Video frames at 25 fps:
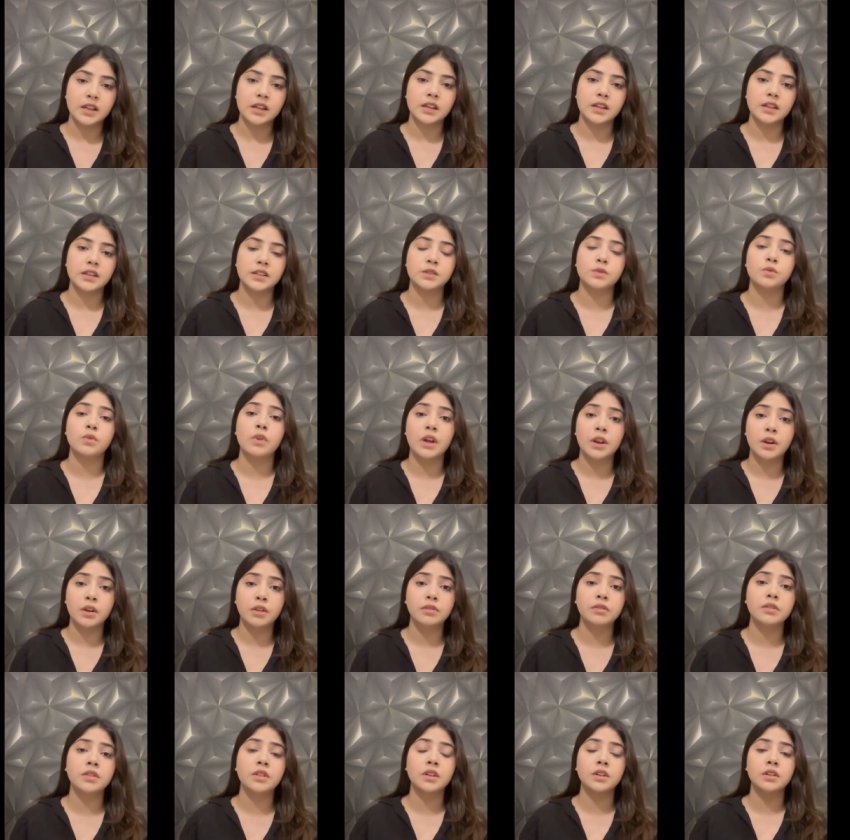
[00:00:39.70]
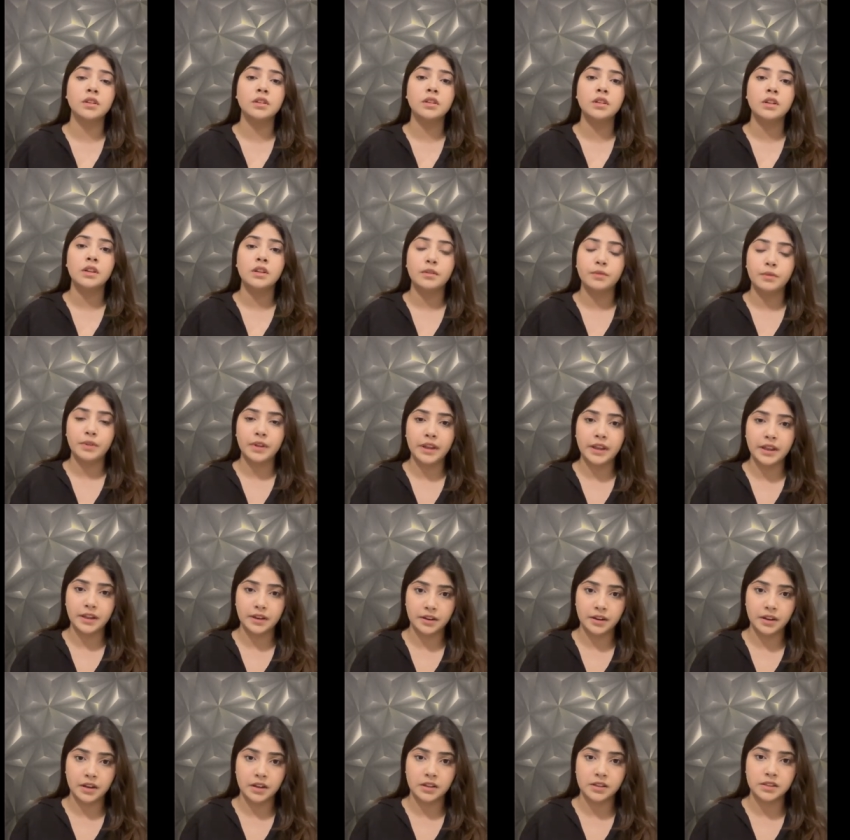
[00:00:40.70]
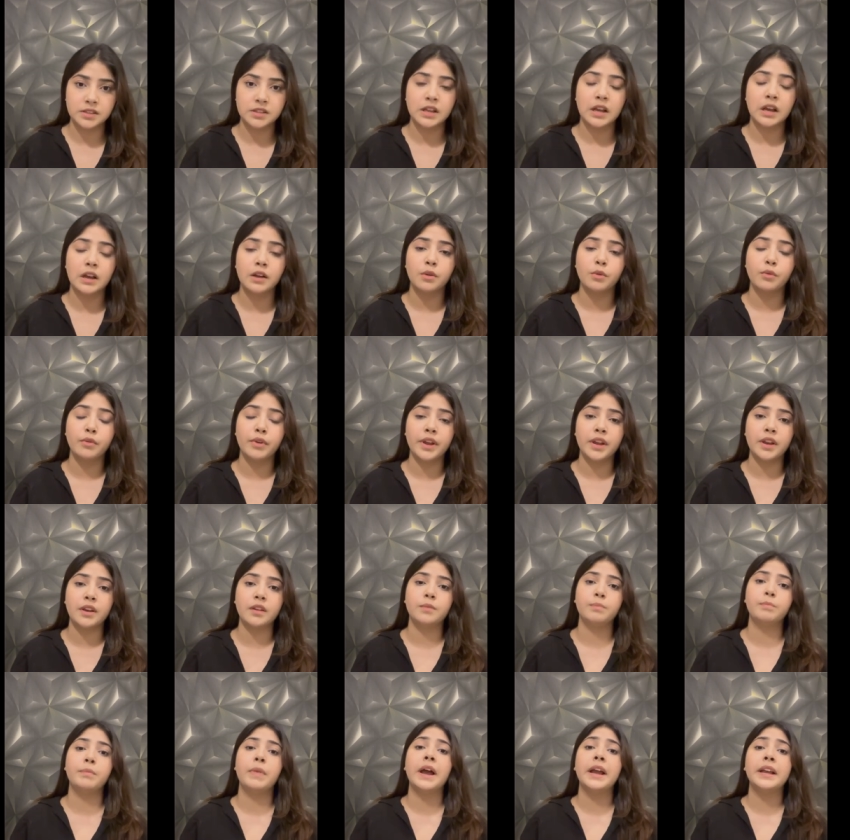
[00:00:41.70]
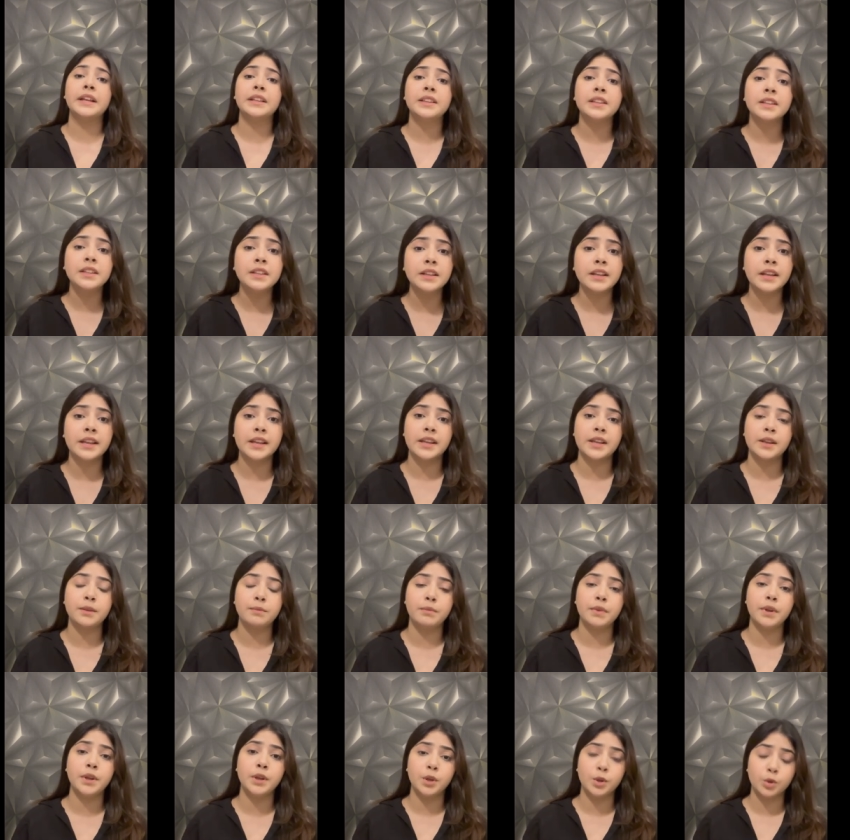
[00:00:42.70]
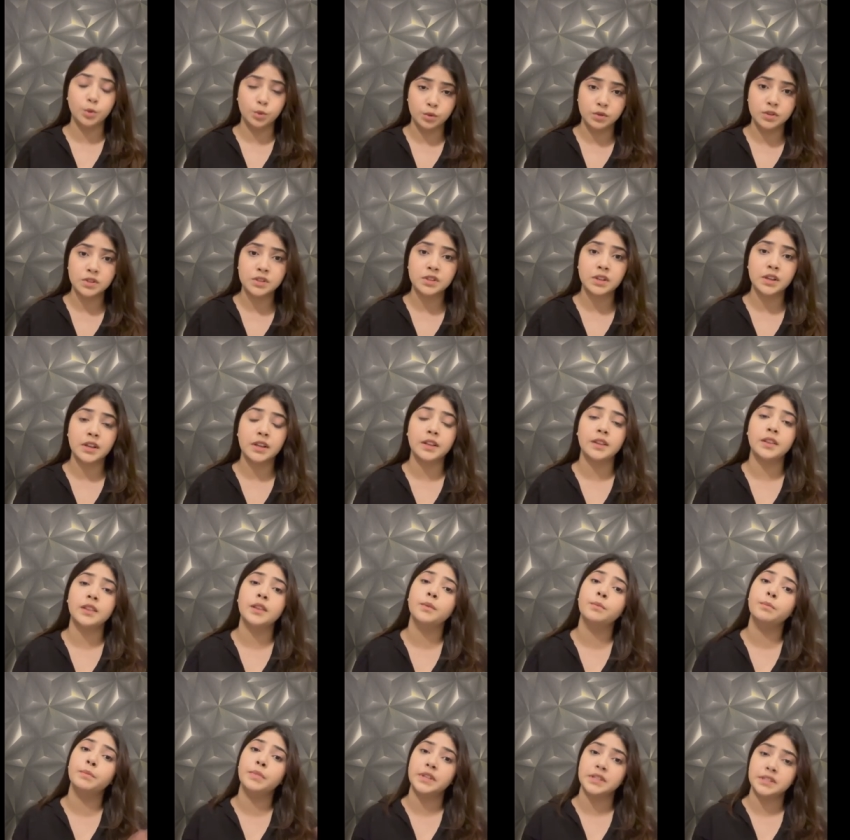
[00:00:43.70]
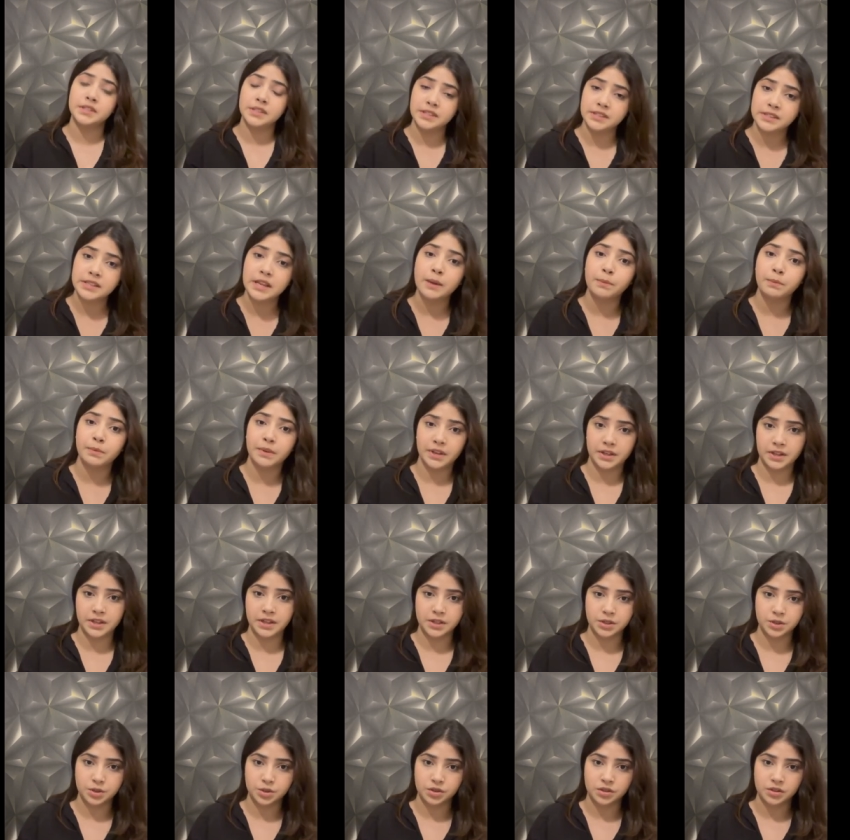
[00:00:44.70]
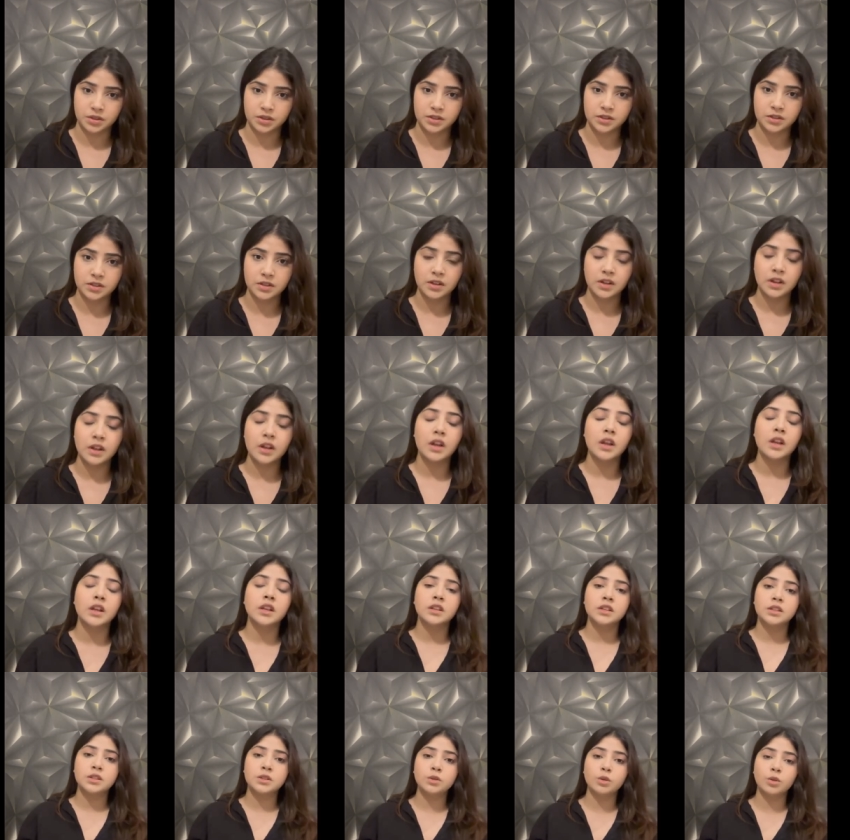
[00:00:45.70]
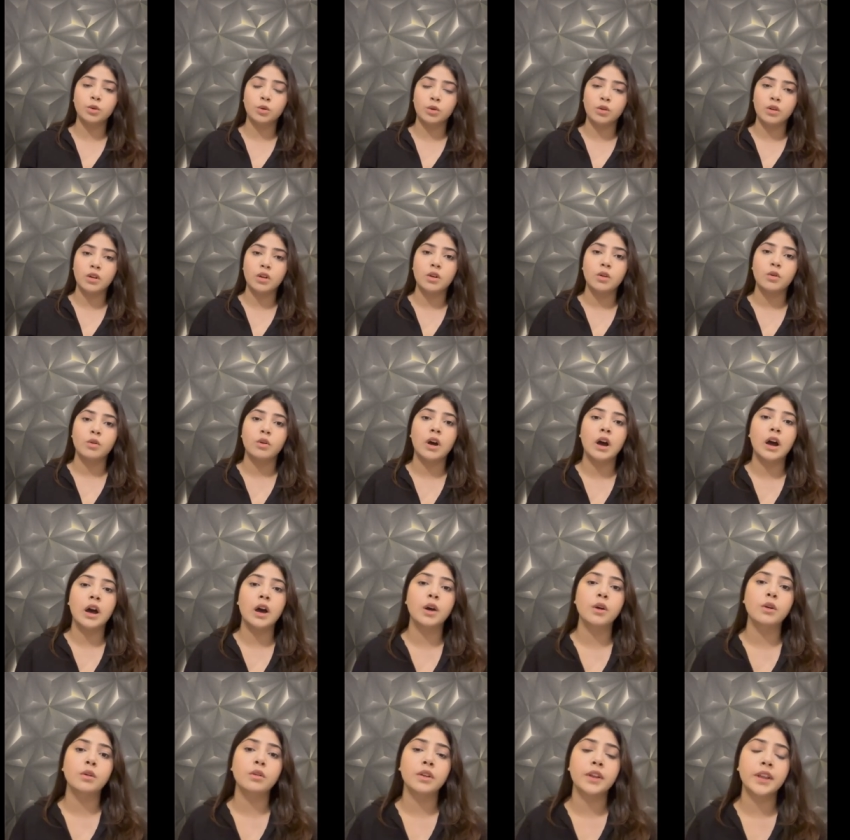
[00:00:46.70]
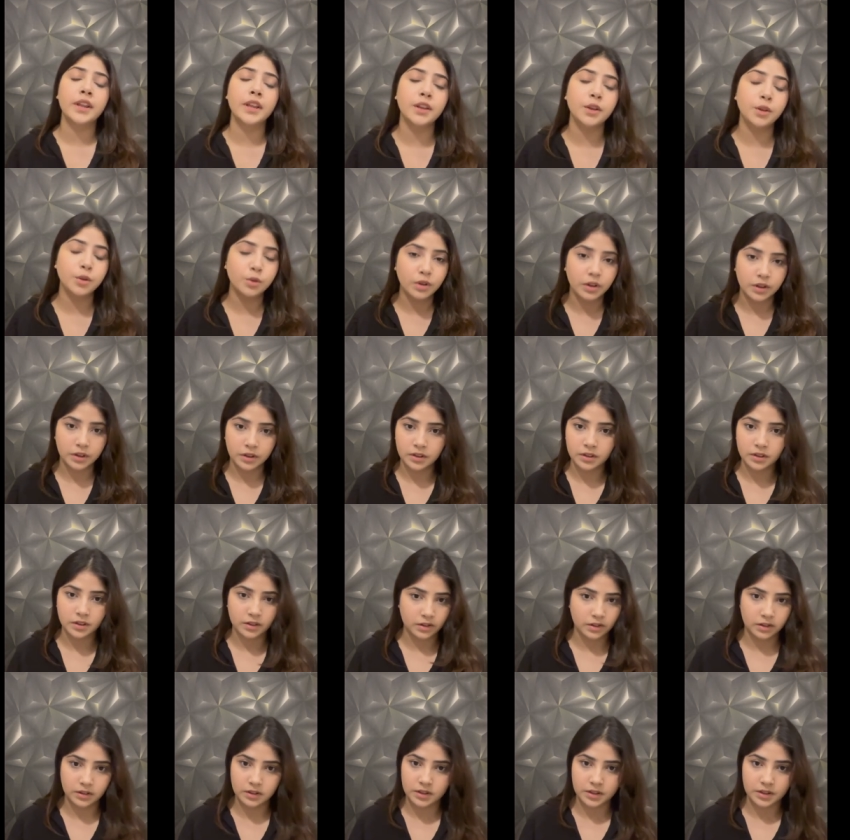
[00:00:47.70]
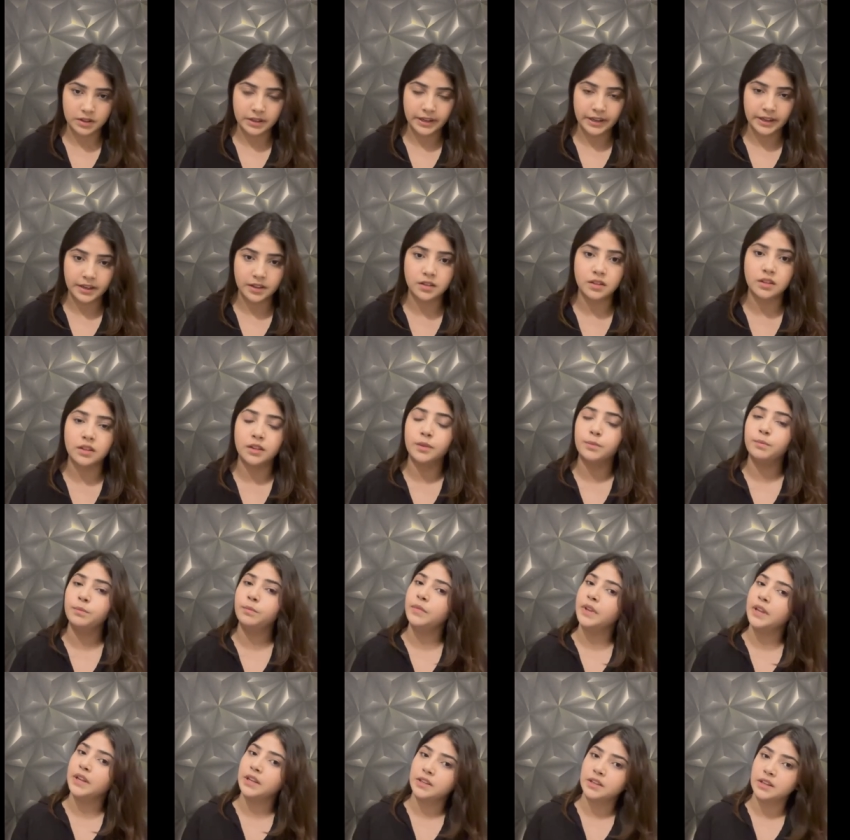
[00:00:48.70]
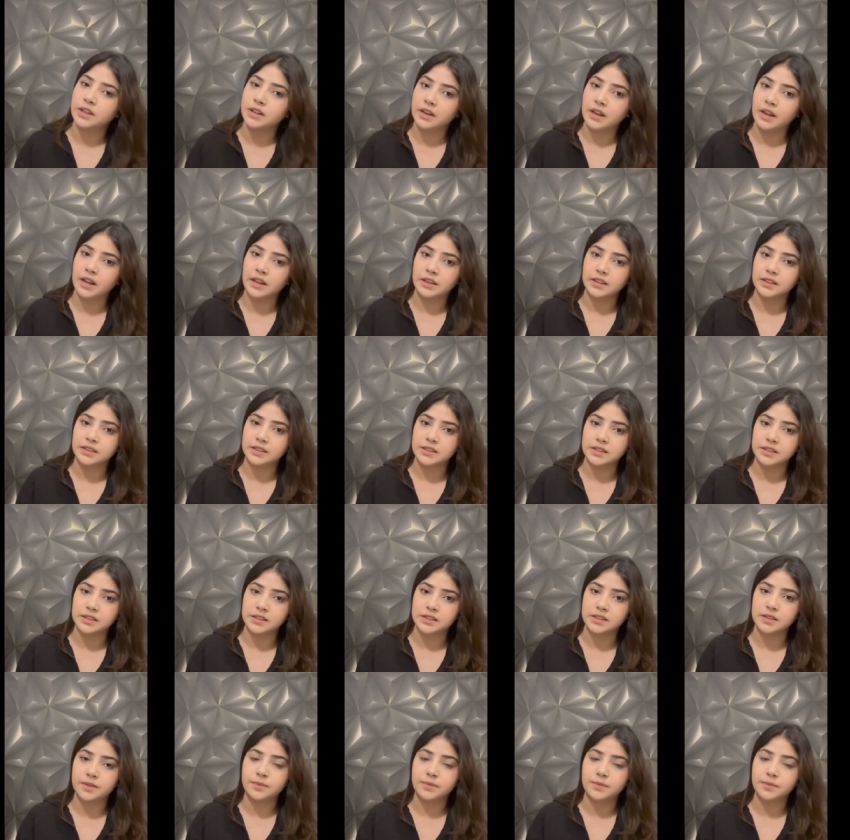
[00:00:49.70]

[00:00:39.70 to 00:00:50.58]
is one of the areas where Python can be used in the business applications. So, how can you undertake the data analysis?